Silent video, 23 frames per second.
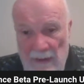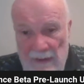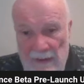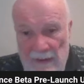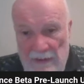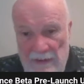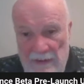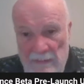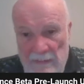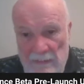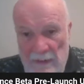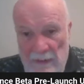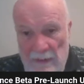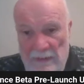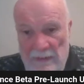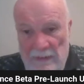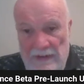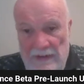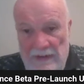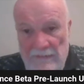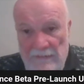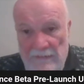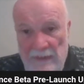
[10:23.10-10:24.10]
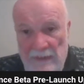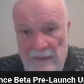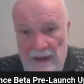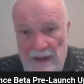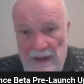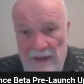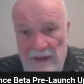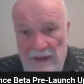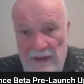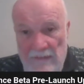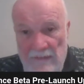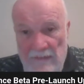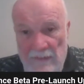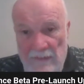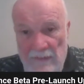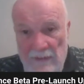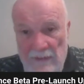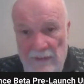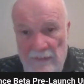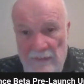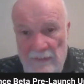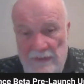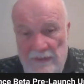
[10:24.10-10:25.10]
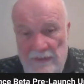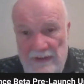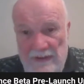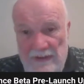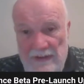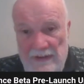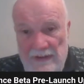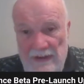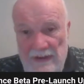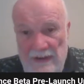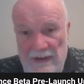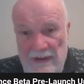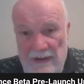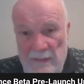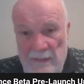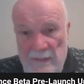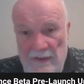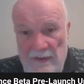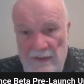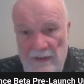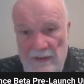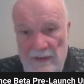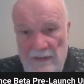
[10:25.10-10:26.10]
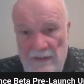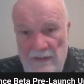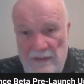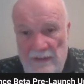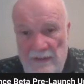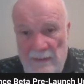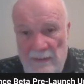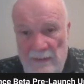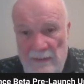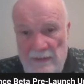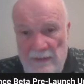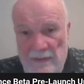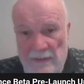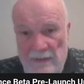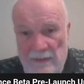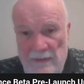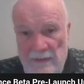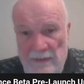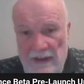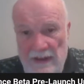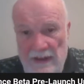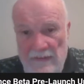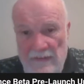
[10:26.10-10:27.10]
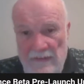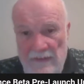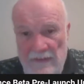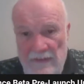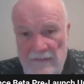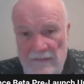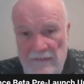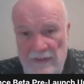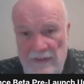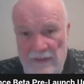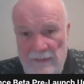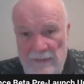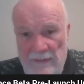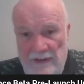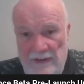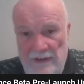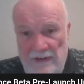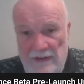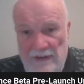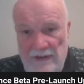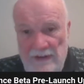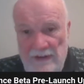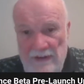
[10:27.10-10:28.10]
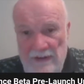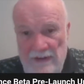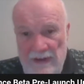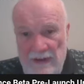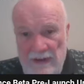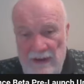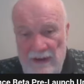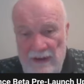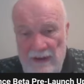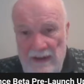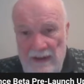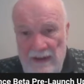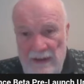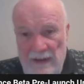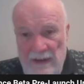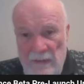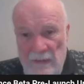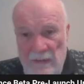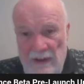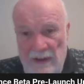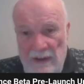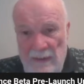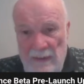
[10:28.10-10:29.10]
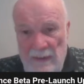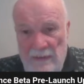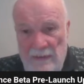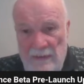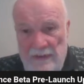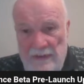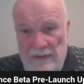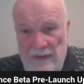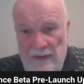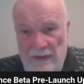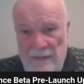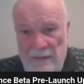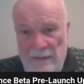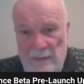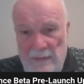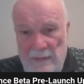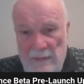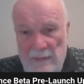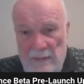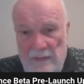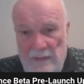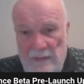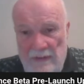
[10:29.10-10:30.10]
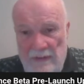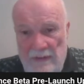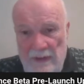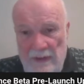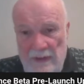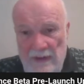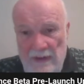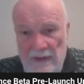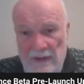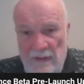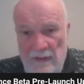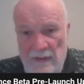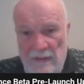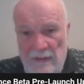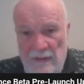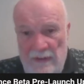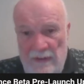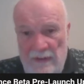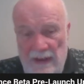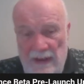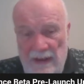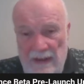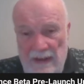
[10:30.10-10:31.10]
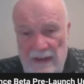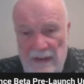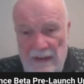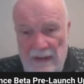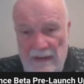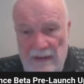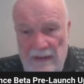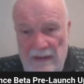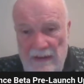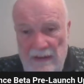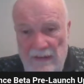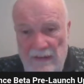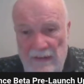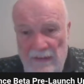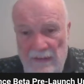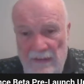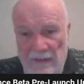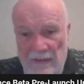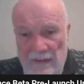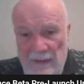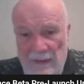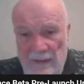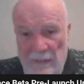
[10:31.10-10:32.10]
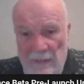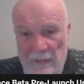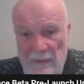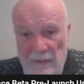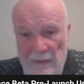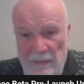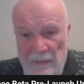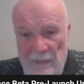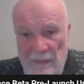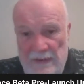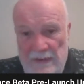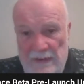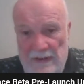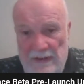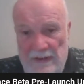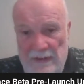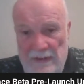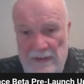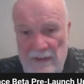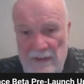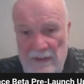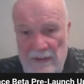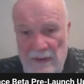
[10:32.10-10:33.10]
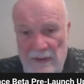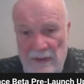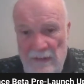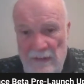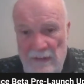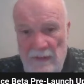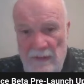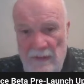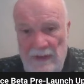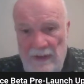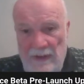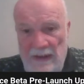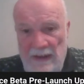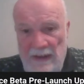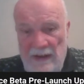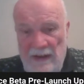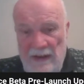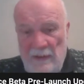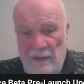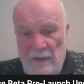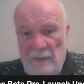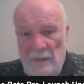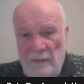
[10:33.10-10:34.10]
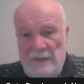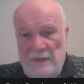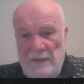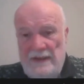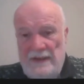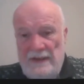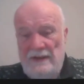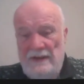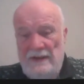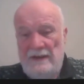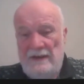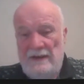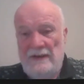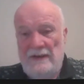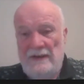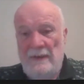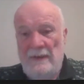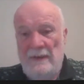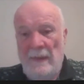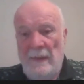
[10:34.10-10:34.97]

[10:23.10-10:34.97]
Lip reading: Some members have paid for position in the pre-launch. Members will be giving free position. Now, what happens to those members who are taking earlier offer and bought position? Will they get double positions?